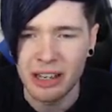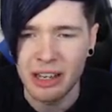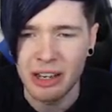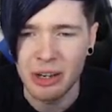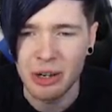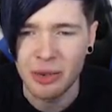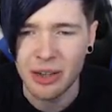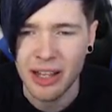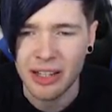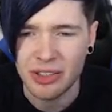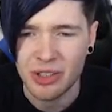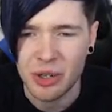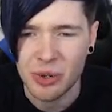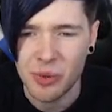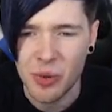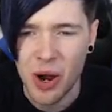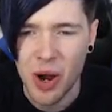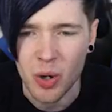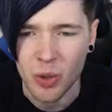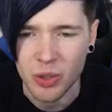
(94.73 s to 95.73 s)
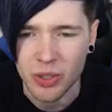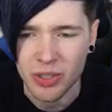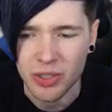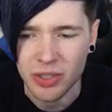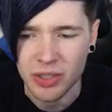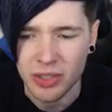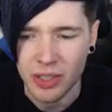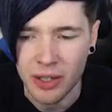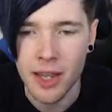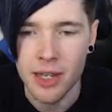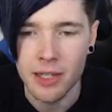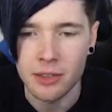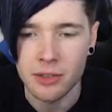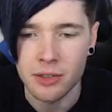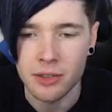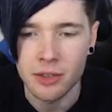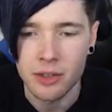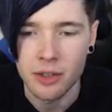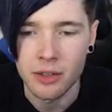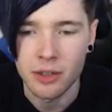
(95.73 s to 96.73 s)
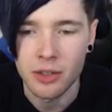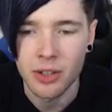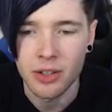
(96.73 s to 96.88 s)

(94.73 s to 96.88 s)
Oh, that's gross. Eat.